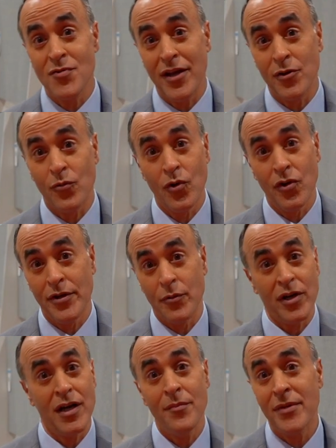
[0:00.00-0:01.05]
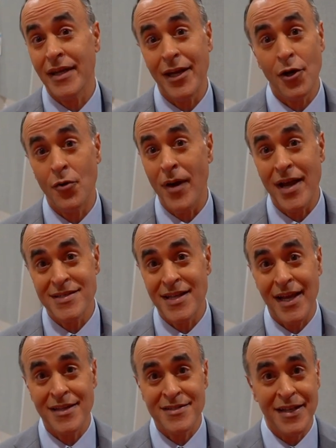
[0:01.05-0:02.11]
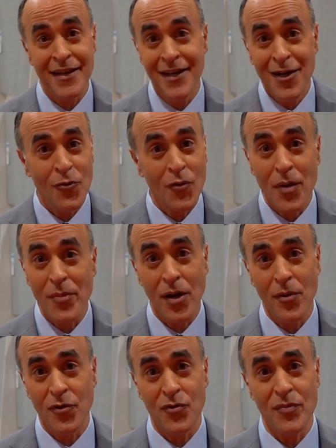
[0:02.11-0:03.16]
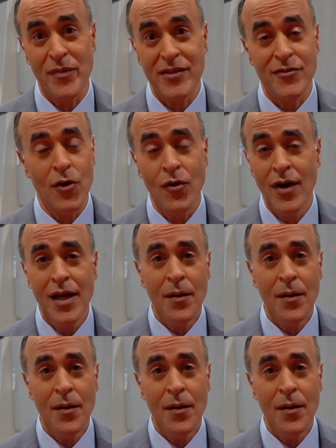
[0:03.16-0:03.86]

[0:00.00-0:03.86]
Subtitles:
around the world that were coming to hear my science and rub elbows with me. So